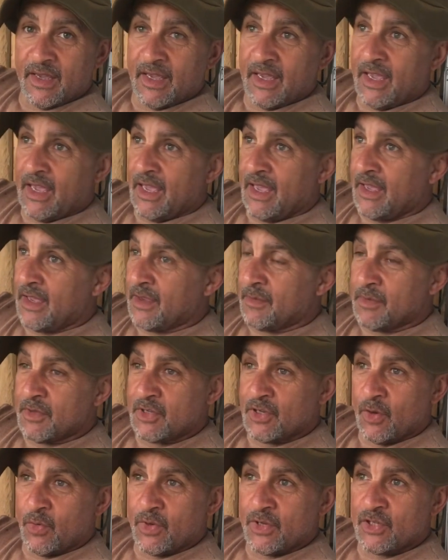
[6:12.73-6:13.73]
There's
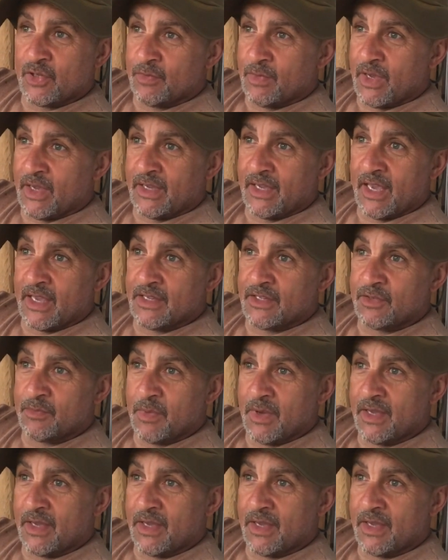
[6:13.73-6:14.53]
always something against me.